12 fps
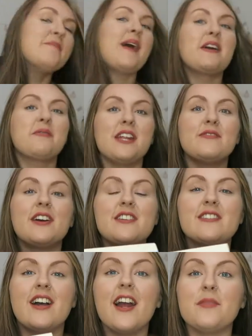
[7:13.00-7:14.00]
Back when I
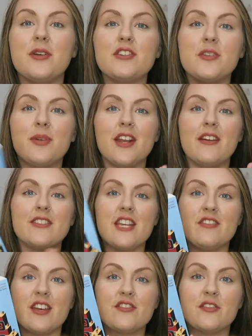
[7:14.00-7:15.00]
first started BookTubing, I
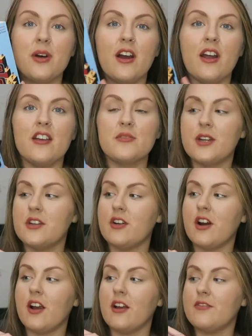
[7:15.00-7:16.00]
received this from her. It's one of
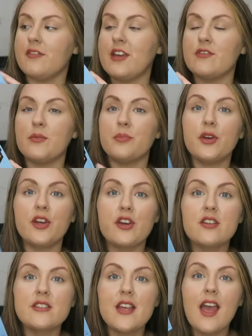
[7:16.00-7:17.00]
her favourite
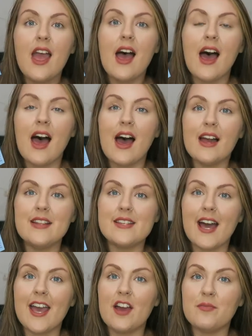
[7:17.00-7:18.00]
books and
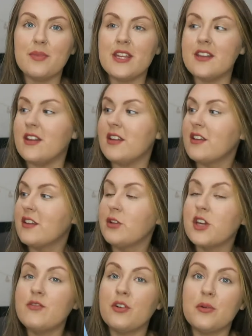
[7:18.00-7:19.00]
I have been
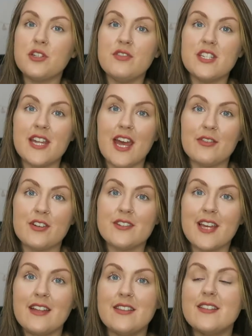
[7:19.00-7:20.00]
looking forward to reading it ever
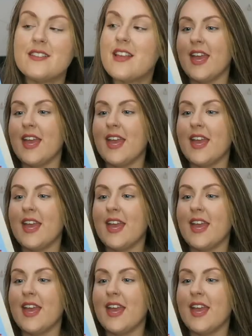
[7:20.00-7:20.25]
since.